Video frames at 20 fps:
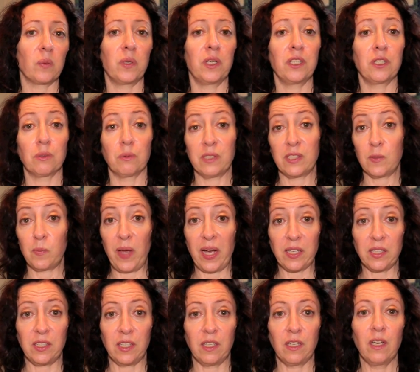where you're
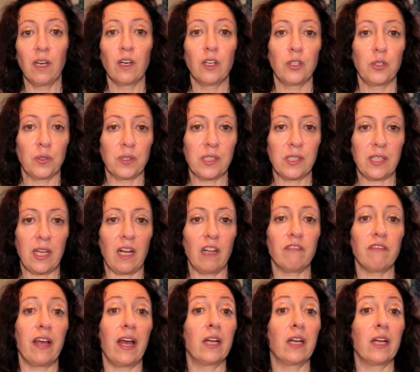respecting yourself